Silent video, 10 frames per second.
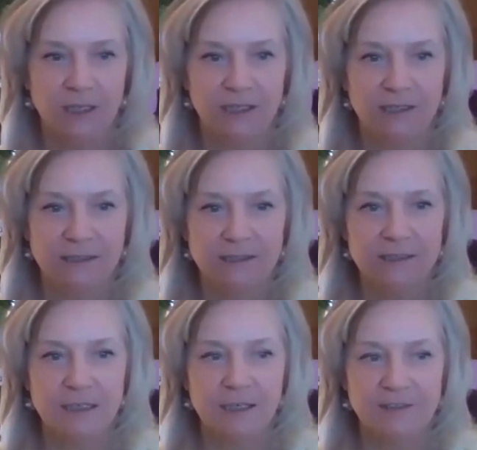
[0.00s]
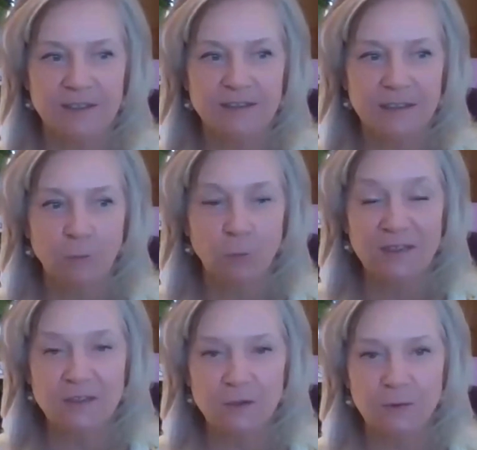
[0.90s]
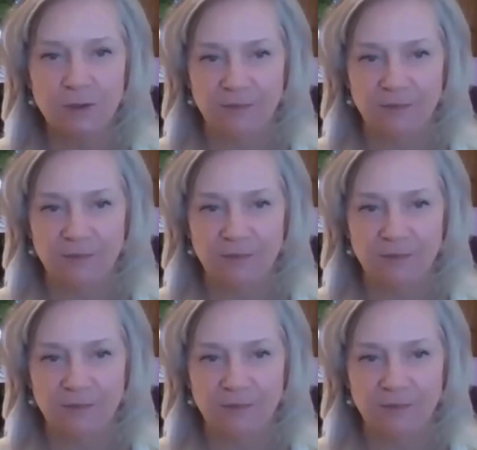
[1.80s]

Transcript: And I think that once you